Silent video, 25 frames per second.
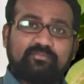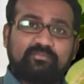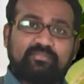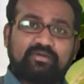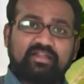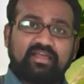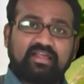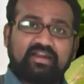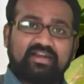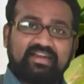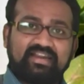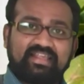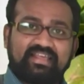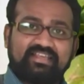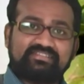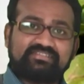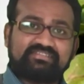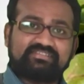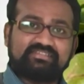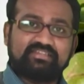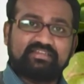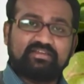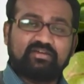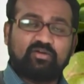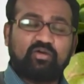number are
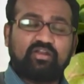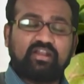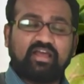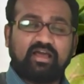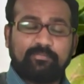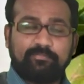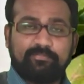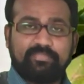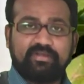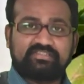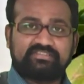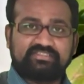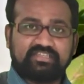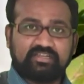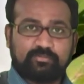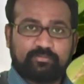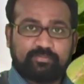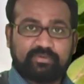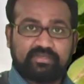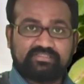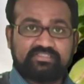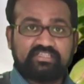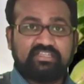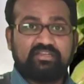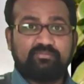less on upper
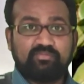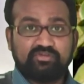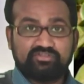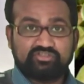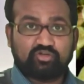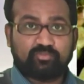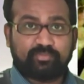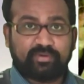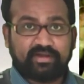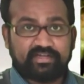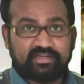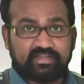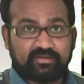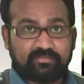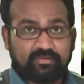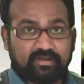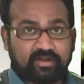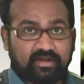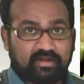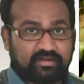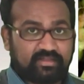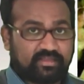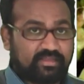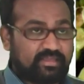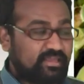surface in mesophytic
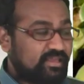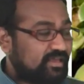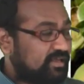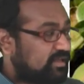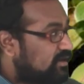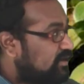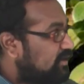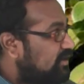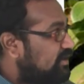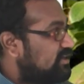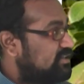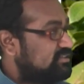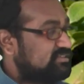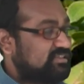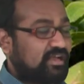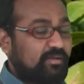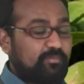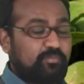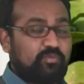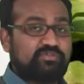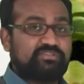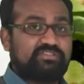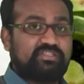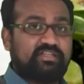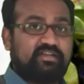plant. Here it is
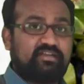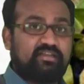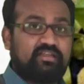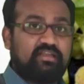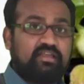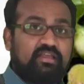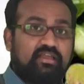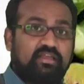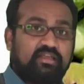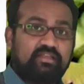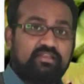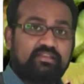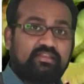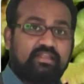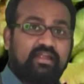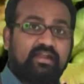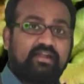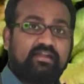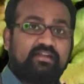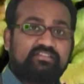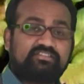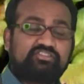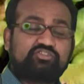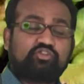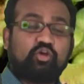opposite,
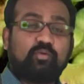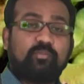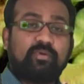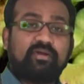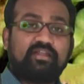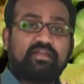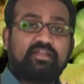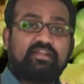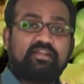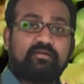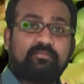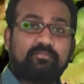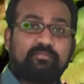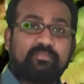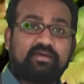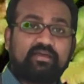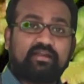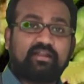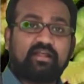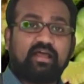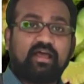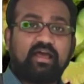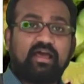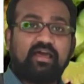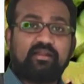that stomata number
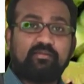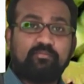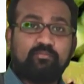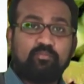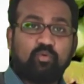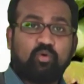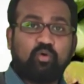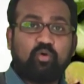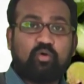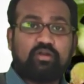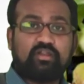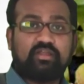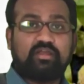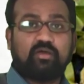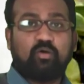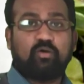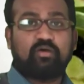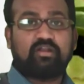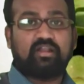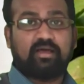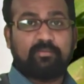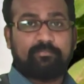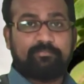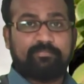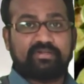are more
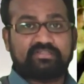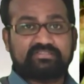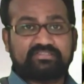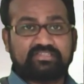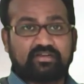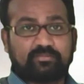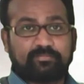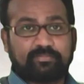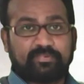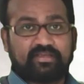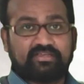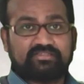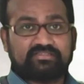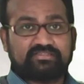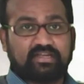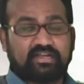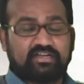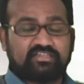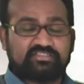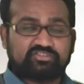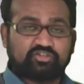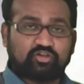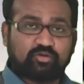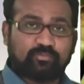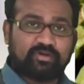on upper surface
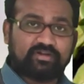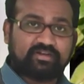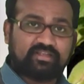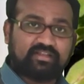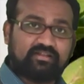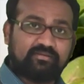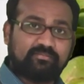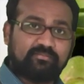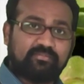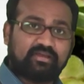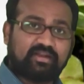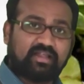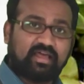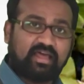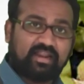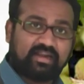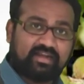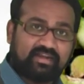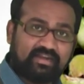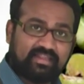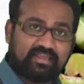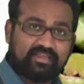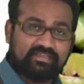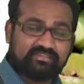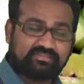and stomata number
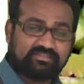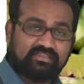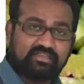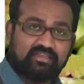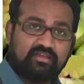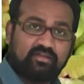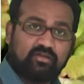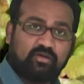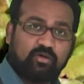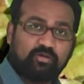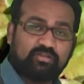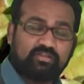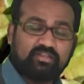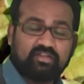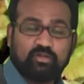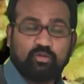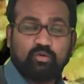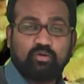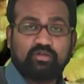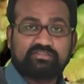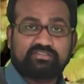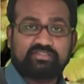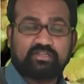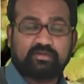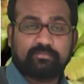are less on the
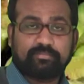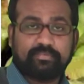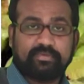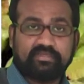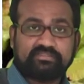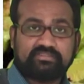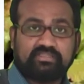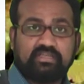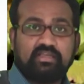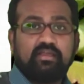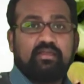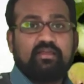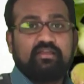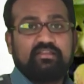lower surface.